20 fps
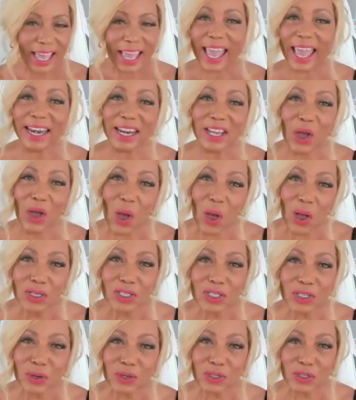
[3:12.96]
And he
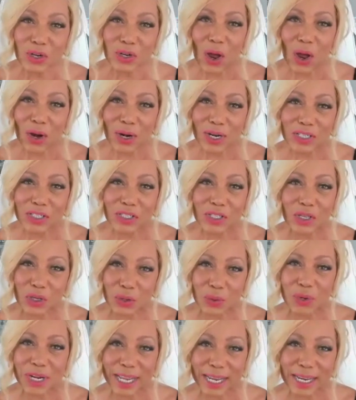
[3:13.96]
also taught us the
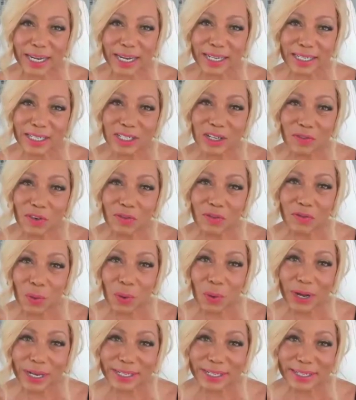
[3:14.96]
uniqueness of a
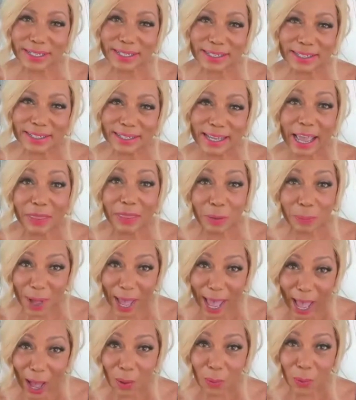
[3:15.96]
voice and the
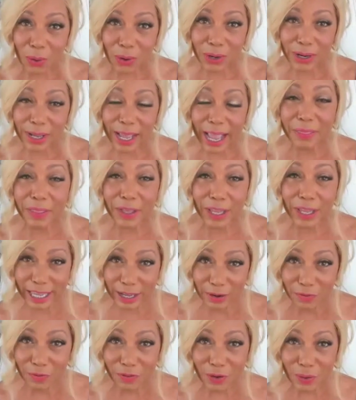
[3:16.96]
power and the
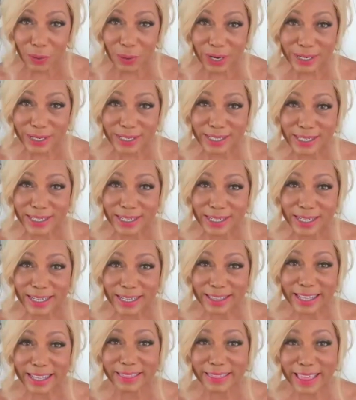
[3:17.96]
influence
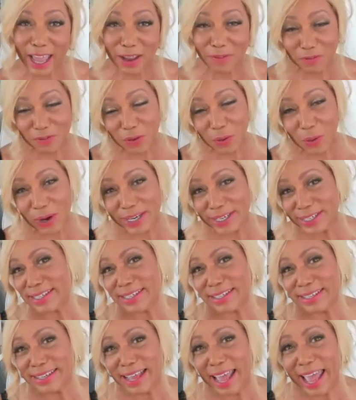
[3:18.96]
that that
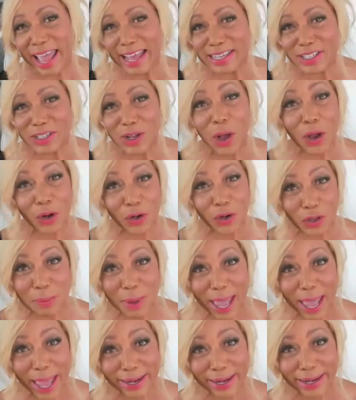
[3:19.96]
voice has on
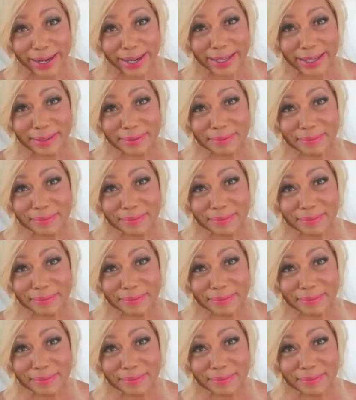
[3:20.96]
humanity.